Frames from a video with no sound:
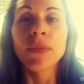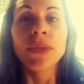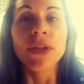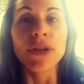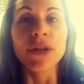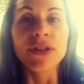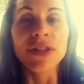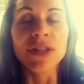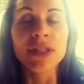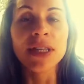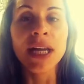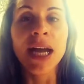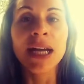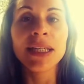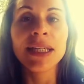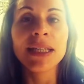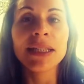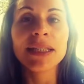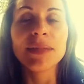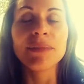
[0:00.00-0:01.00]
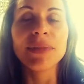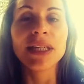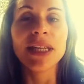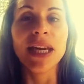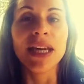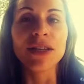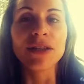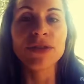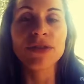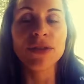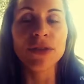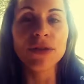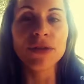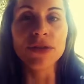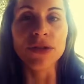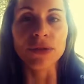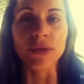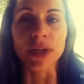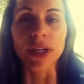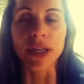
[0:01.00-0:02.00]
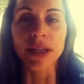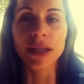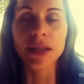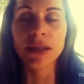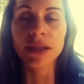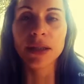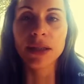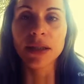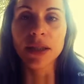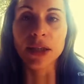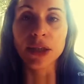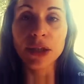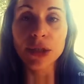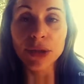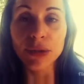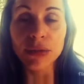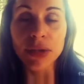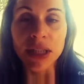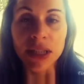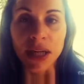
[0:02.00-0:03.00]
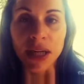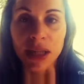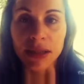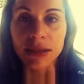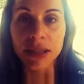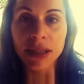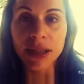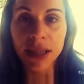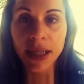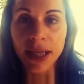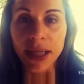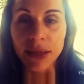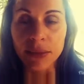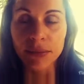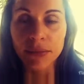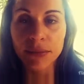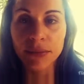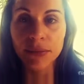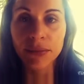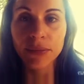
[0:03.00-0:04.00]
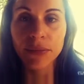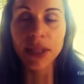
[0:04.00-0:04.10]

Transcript: there does not need to be a surgery included on the claim.